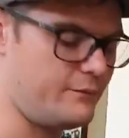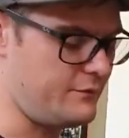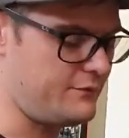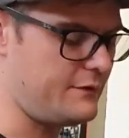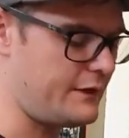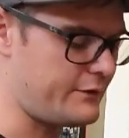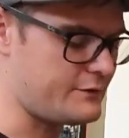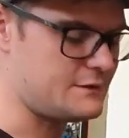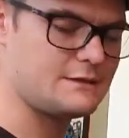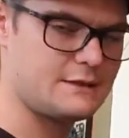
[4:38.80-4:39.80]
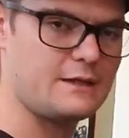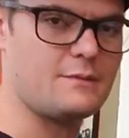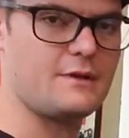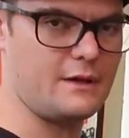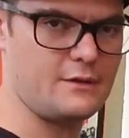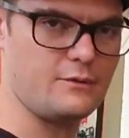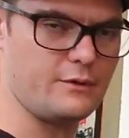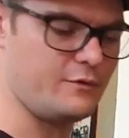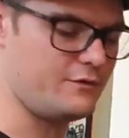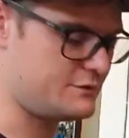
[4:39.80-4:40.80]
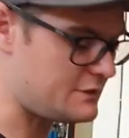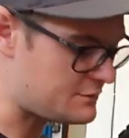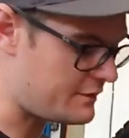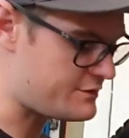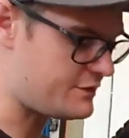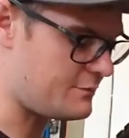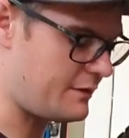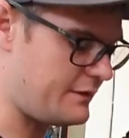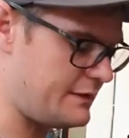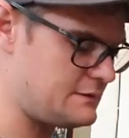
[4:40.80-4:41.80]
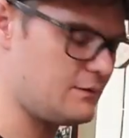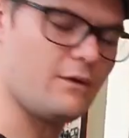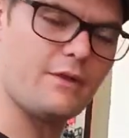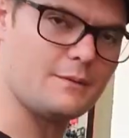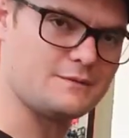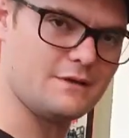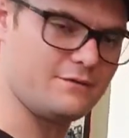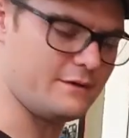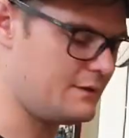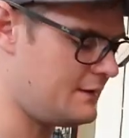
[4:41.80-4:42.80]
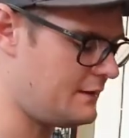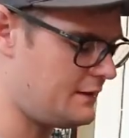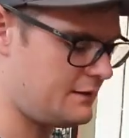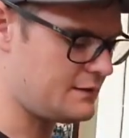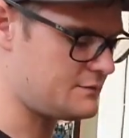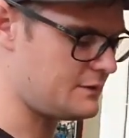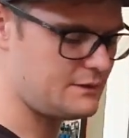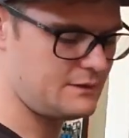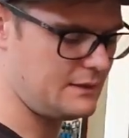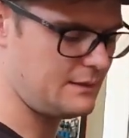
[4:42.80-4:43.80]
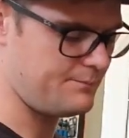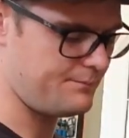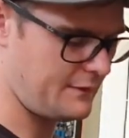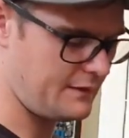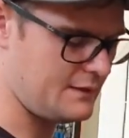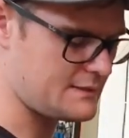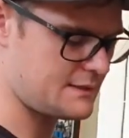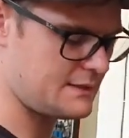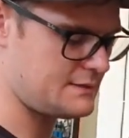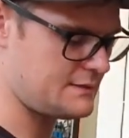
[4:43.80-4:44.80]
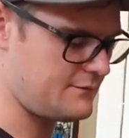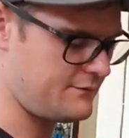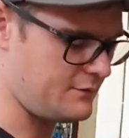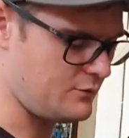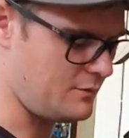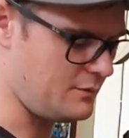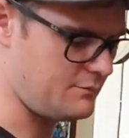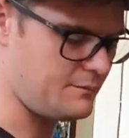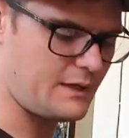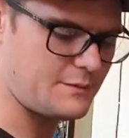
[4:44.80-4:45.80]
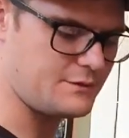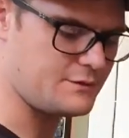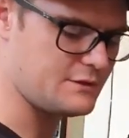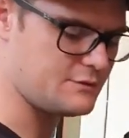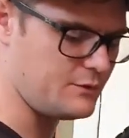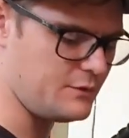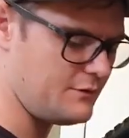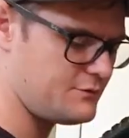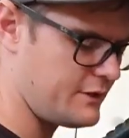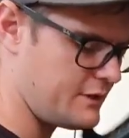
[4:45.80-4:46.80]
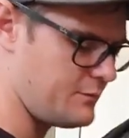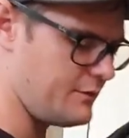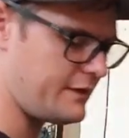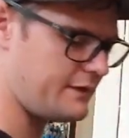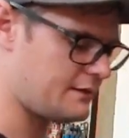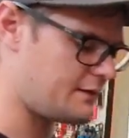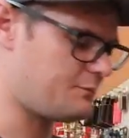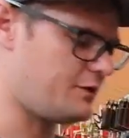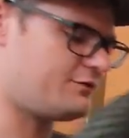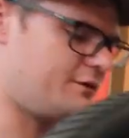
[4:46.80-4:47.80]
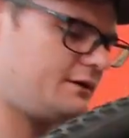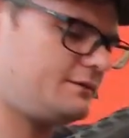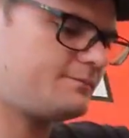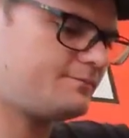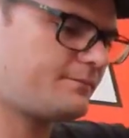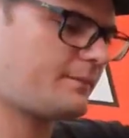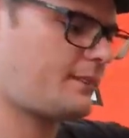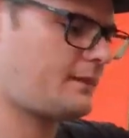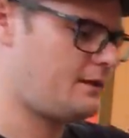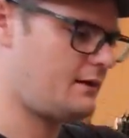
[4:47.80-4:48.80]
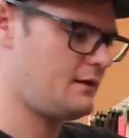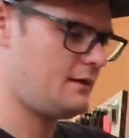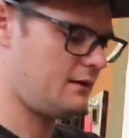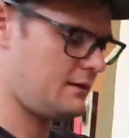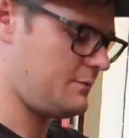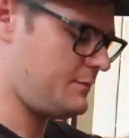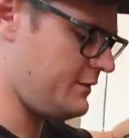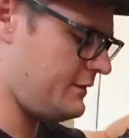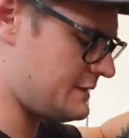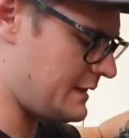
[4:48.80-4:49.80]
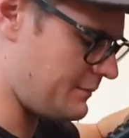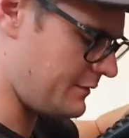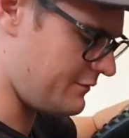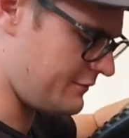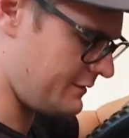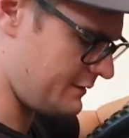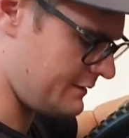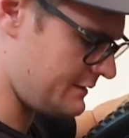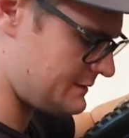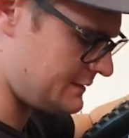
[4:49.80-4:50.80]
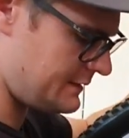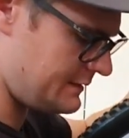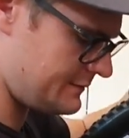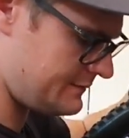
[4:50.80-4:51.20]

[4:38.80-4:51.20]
feel like you're tightening it, but then it will remove. So just make sure about that. All the hubs differ. This one, in this case, has the normal caps that you just pull off. So you're going to pull that cap off there. Going to pull this cap off on this side,